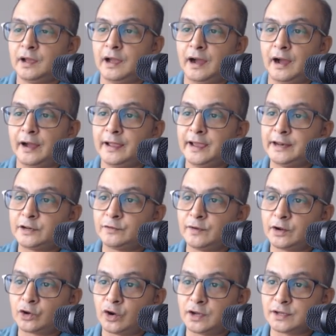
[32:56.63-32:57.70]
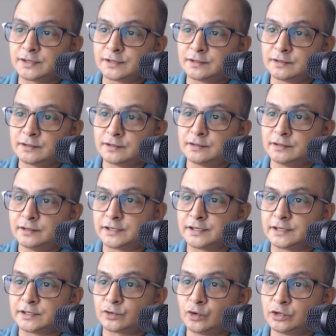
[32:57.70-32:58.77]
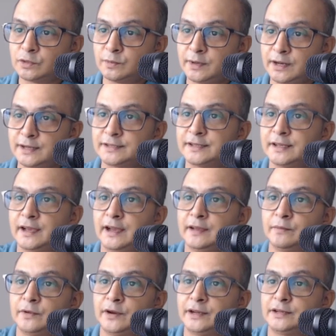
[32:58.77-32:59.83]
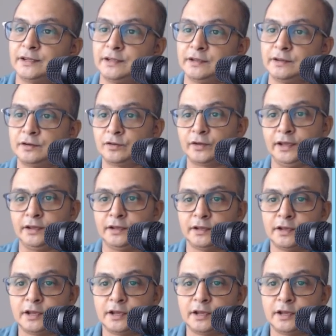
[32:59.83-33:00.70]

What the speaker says: Again, it will cross. This is going to be, let's say I'm writing here, okay.